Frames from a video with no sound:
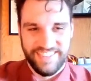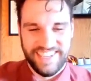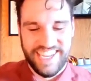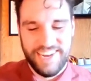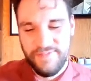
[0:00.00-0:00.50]

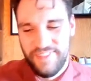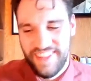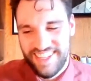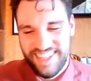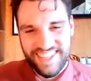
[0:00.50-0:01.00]

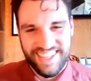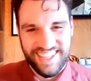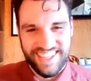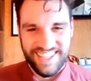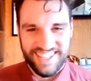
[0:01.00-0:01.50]

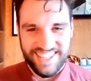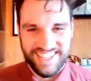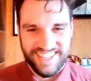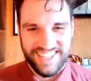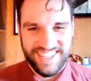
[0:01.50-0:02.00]

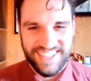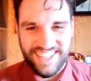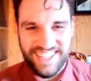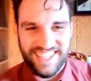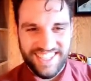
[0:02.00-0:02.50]

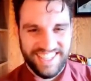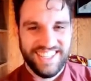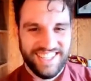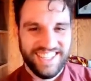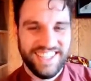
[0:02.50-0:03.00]

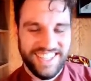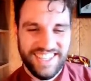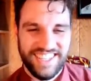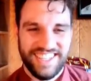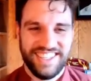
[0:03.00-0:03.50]

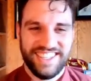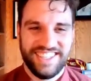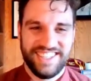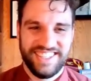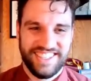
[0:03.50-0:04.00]

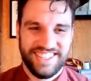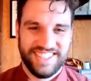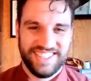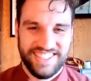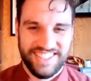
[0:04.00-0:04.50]

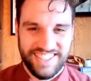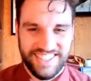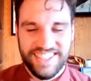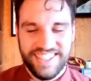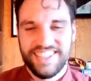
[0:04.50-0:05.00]

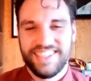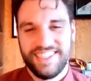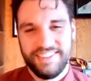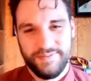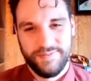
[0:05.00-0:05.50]

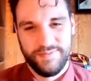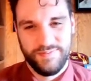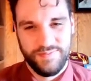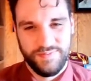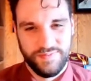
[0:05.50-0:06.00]

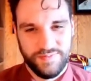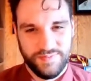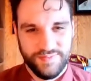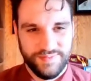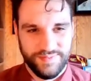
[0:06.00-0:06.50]

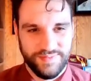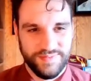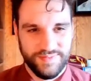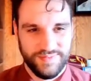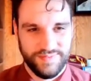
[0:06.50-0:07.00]

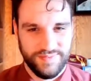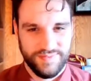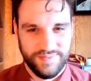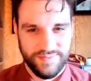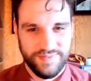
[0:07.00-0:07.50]

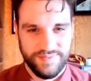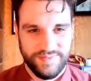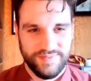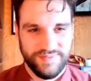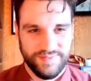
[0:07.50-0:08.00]
[no speech]